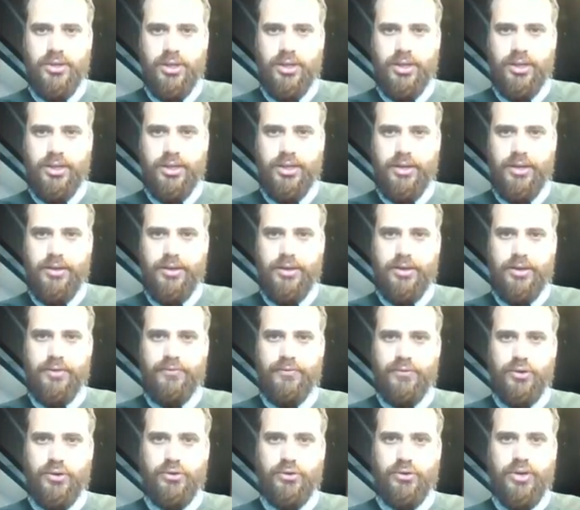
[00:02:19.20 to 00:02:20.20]
Okay, a
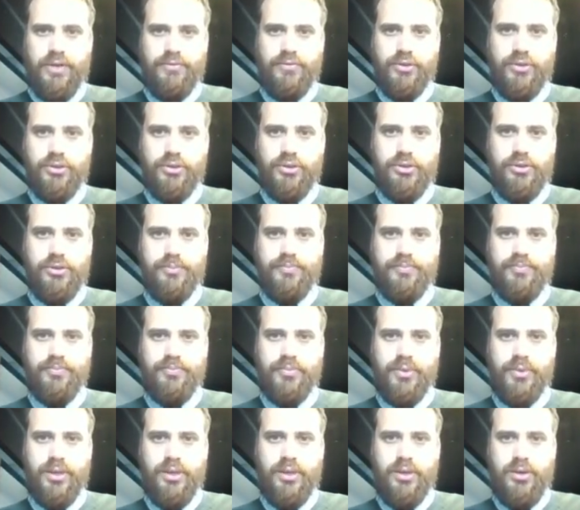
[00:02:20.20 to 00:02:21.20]
forever loop.
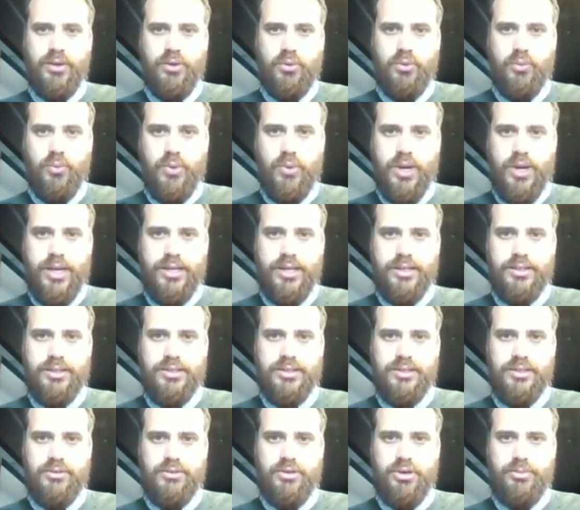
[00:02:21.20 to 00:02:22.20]
Wait
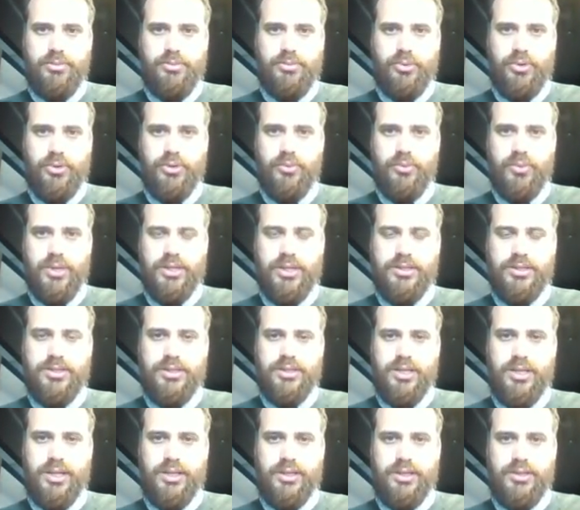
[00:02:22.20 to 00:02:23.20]
0.1
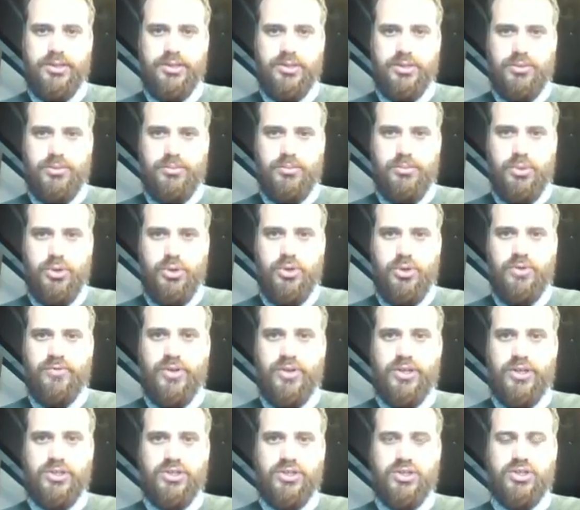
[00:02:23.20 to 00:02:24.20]
seconds, move
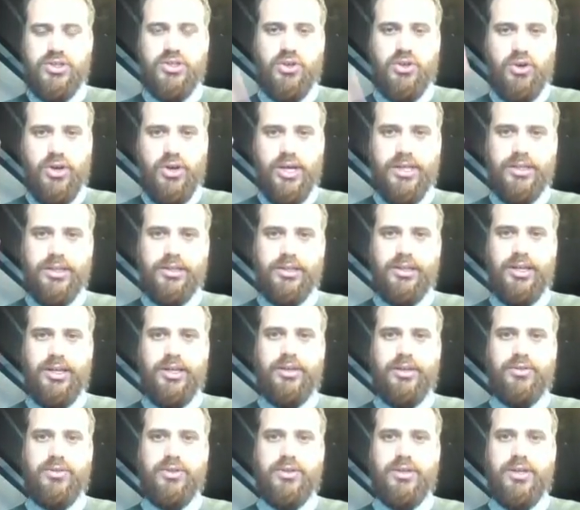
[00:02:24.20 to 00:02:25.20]
side
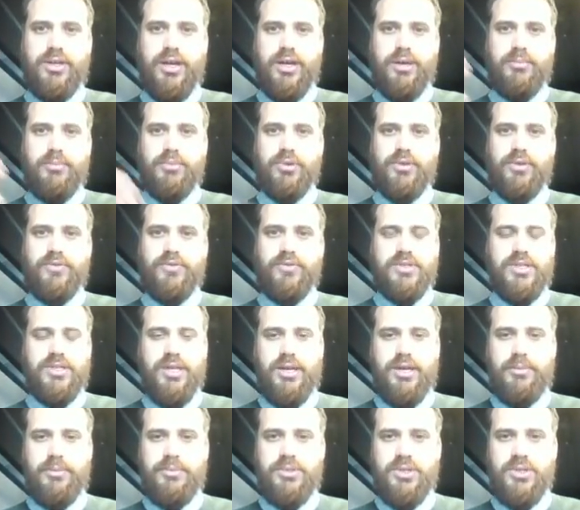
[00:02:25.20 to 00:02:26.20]
length number of
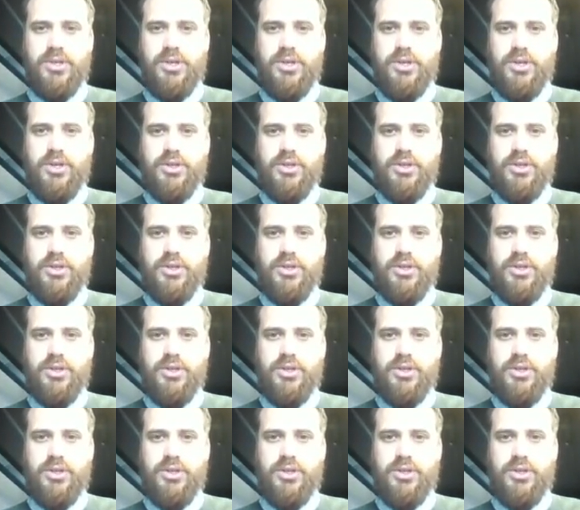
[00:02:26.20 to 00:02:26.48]
steps,